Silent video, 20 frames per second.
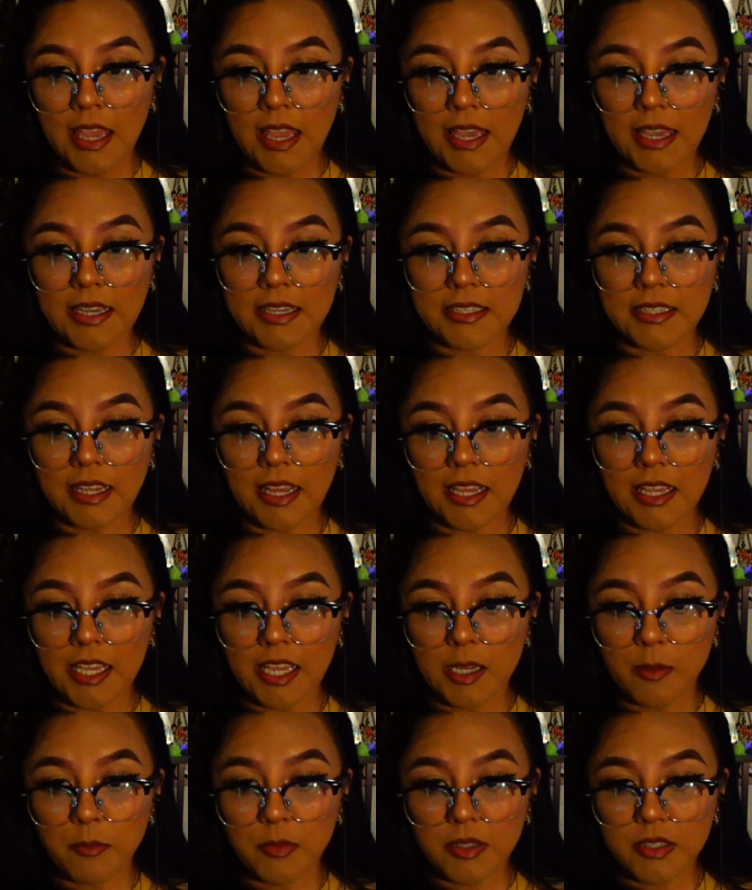And I
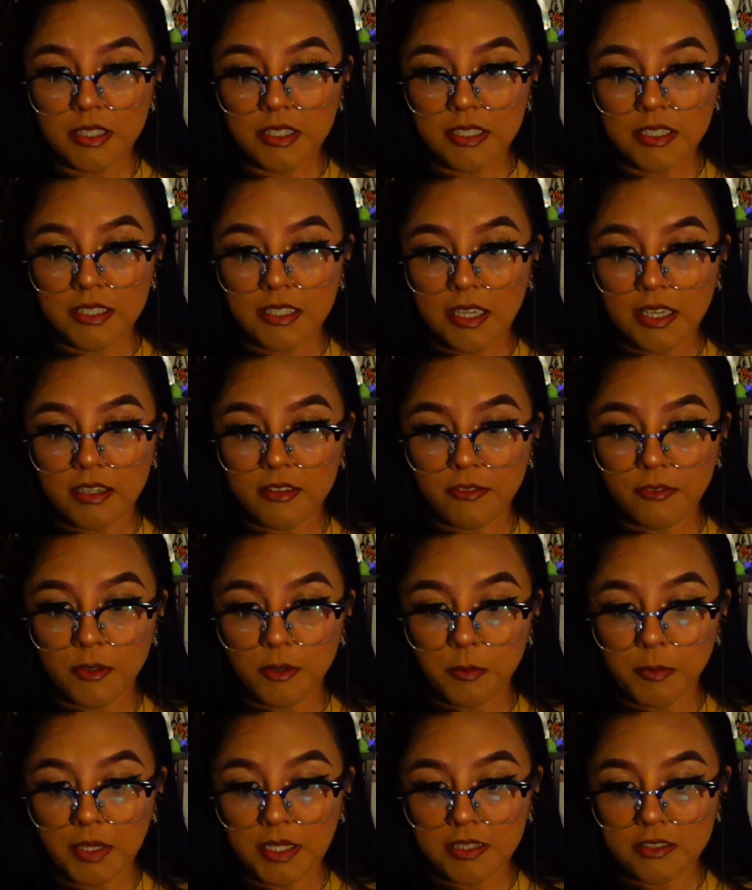am looking at a few
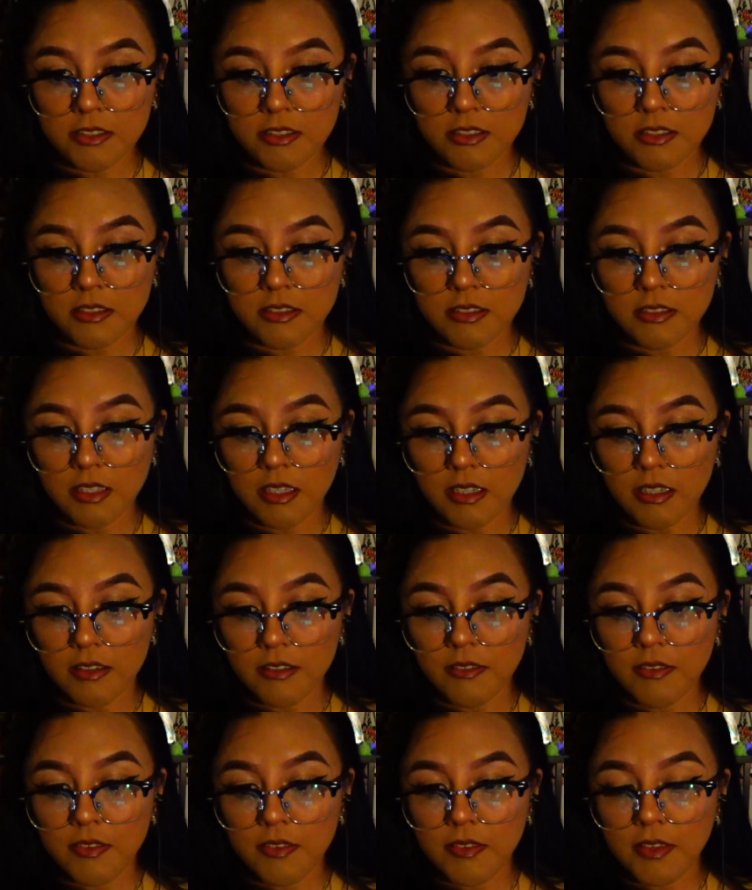pictures
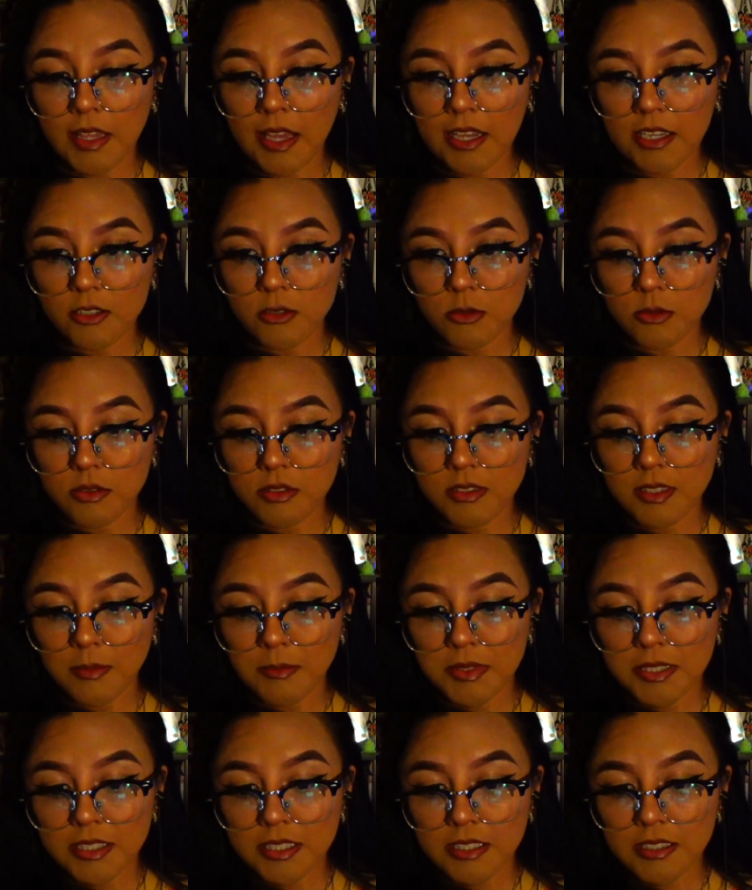of the actual
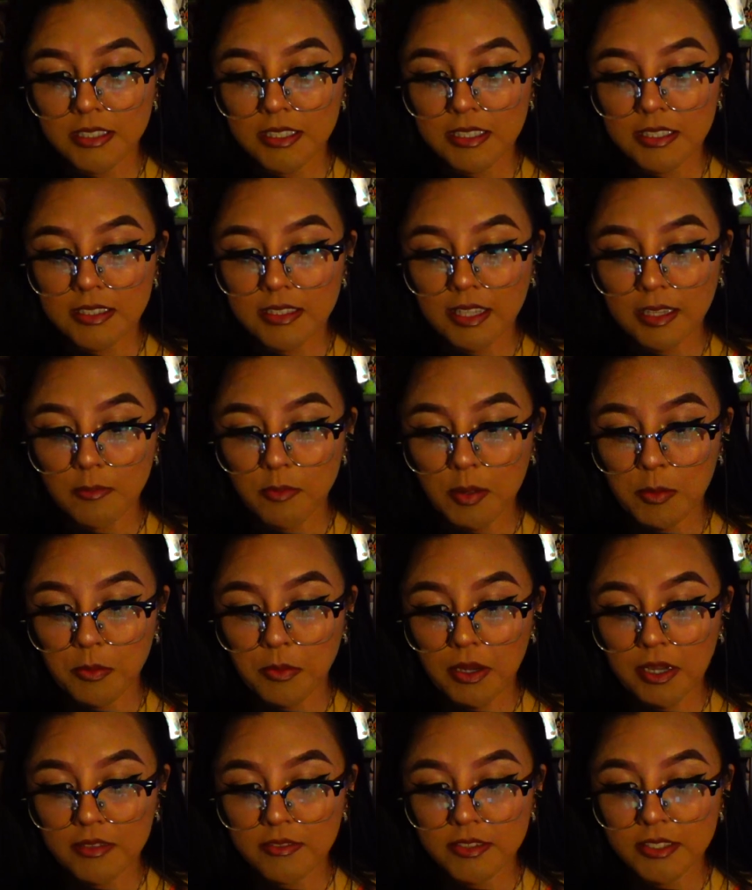cemetery that
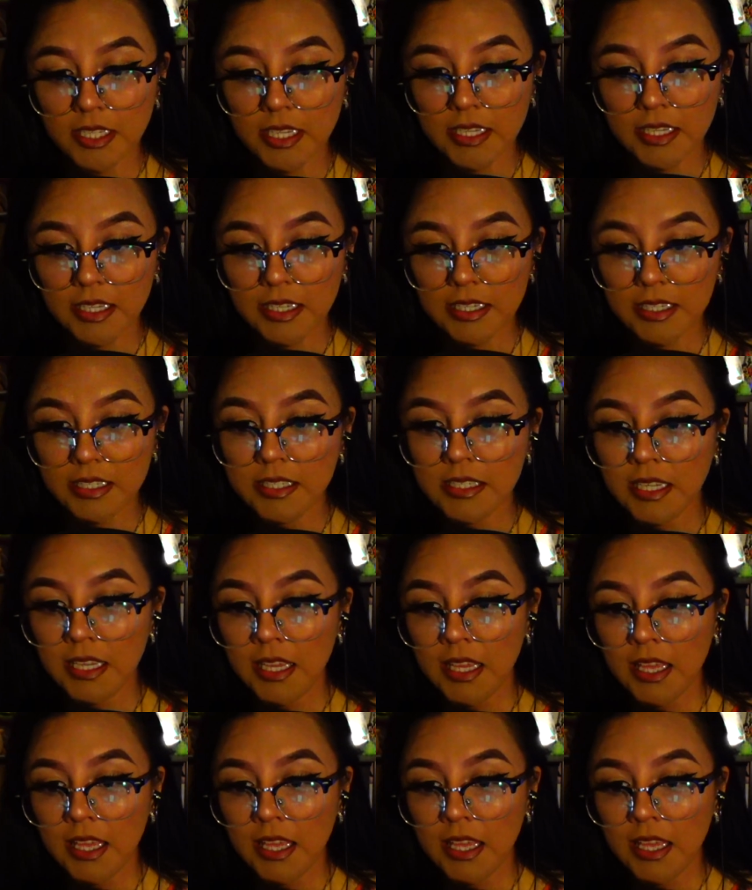people have taken.